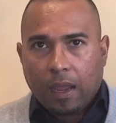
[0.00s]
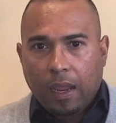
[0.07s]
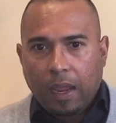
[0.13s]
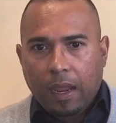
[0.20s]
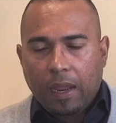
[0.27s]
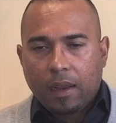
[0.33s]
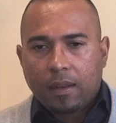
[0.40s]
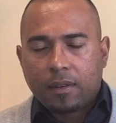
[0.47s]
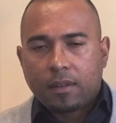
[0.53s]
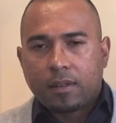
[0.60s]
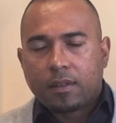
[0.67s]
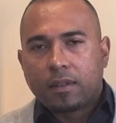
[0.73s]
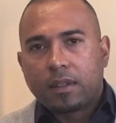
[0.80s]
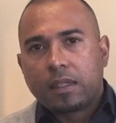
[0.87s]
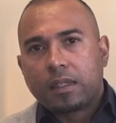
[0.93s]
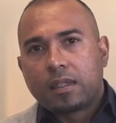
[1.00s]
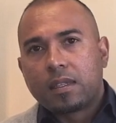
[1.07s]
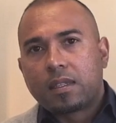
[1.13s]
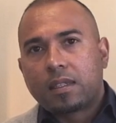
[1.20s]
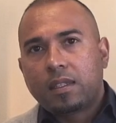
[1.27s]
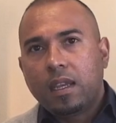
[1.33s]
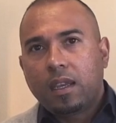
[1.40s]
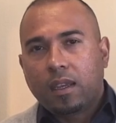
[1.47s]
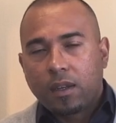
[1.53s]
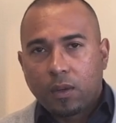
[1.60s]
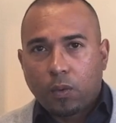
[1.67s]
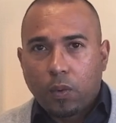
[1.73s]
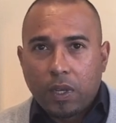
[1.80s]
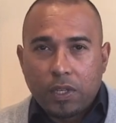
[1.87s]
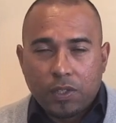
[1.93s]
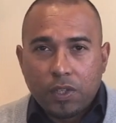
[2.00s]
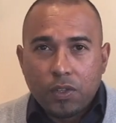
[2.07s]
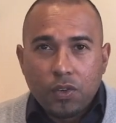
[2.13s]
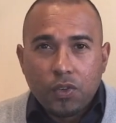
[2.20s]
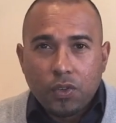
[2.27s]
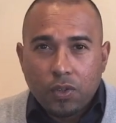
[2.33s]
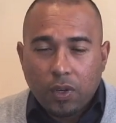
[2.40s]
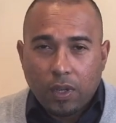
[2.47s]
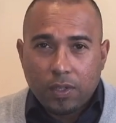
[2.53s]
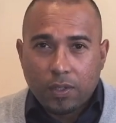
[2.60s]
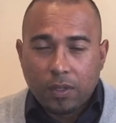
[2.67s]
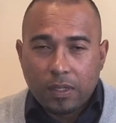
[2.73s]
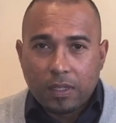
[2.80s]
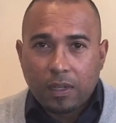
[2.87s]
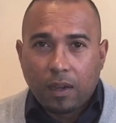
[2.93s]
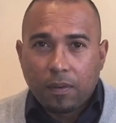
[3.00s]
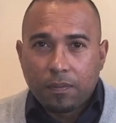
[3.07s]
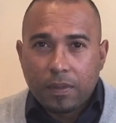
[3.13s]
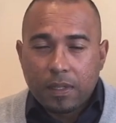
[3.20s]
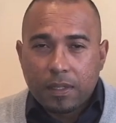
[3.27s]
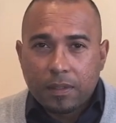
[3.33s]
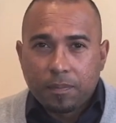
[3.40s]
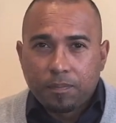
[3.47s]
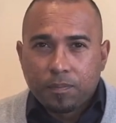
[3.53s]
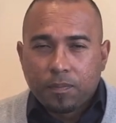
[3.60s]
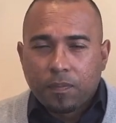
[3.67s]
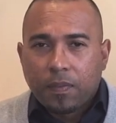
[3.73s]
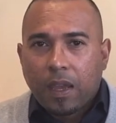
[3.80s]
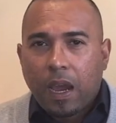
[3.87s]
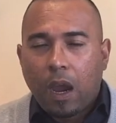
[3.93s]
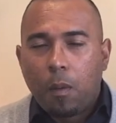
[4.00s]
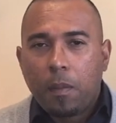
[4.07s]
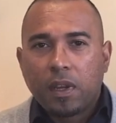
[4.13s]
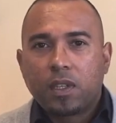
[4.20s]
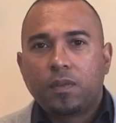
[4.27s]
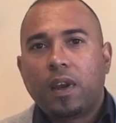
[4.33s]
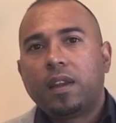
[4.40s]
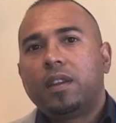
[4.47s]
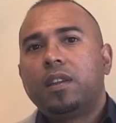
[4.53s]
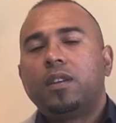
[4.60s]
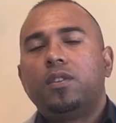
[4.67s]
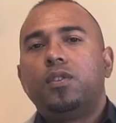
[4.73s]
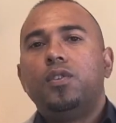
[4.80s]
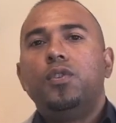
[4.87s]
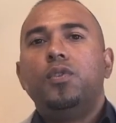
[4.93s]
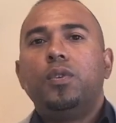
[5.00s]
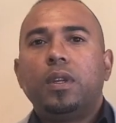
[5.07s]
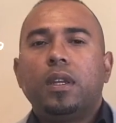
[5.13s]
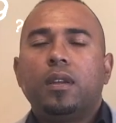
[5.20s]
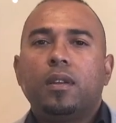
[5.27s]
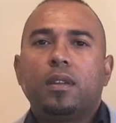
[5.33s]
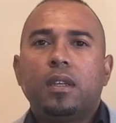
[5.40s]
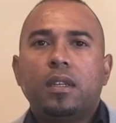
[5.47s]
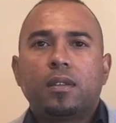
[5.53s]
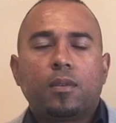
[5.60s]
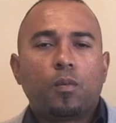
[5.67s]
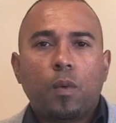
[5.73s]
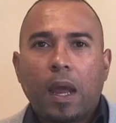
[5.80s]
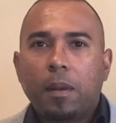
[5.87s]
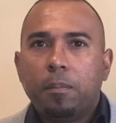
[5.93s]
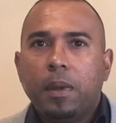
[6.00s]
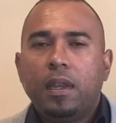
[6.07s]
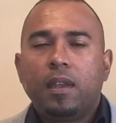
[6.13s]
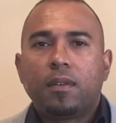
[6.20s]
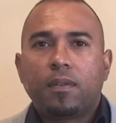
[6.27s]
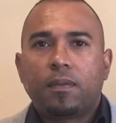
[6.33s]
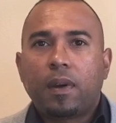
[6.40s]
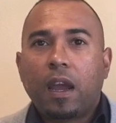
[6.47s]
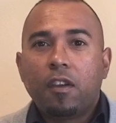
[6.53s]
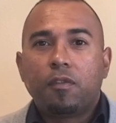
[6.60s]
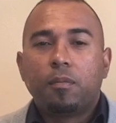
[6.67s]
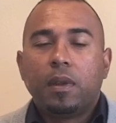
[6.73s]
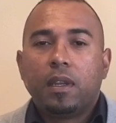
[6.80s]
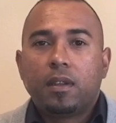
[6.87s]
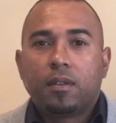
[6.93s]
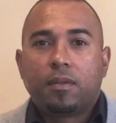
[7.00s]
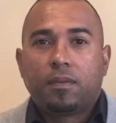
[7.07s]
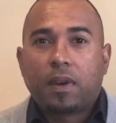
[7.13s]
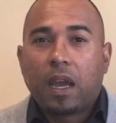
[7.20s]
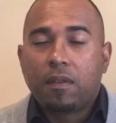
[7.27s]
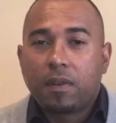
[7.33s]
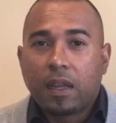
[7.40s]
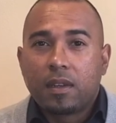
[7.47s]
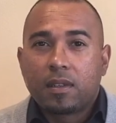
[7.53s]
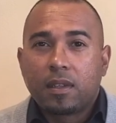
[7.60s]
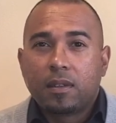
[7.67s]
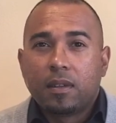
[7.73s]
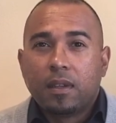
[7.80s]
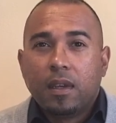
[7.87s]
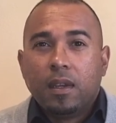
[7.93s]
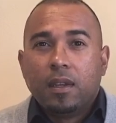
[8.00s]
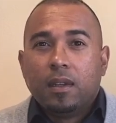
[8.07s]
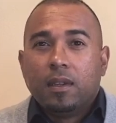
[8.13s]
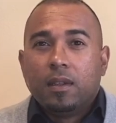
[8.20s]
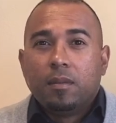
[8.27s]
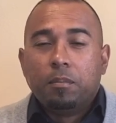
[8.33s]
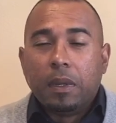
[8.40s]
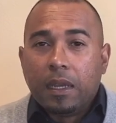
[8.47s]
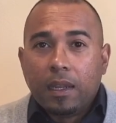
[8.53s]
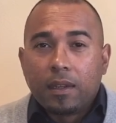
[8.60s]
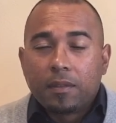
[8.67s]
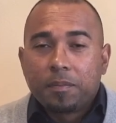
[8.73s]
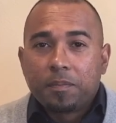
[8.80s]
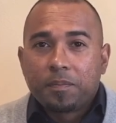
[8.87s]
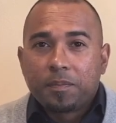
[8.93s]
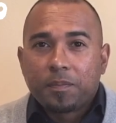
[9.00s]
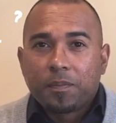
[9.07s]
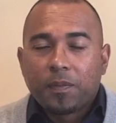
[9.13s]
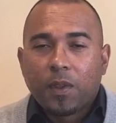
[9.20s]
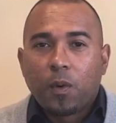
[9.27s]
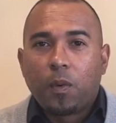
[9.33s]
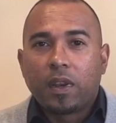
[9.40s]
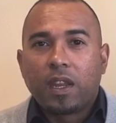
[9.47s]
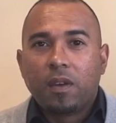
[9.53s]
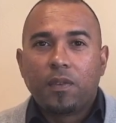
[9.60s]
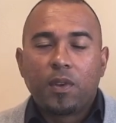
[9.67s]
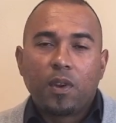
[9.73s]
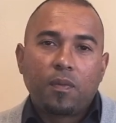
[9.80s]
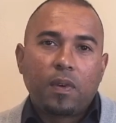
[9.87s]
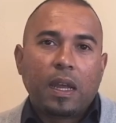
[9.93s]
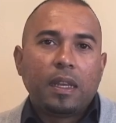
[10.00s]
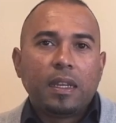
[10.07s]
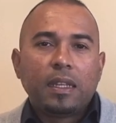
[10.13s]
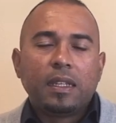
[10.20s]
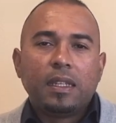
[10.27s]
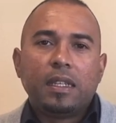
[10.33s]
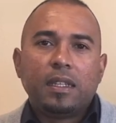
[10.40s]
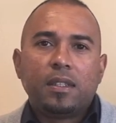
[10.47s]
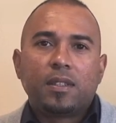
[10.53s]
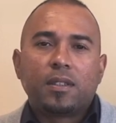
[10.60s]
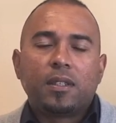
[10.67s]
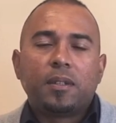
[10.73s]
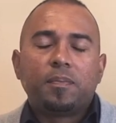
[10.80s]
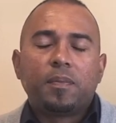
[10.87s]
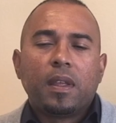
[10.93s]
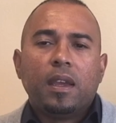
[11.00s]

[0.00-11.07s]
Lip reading: And the second question you should ask yourself is, how much funding do you need? Is it 1 million, 5 million, 500 million, whatever your funding needs are?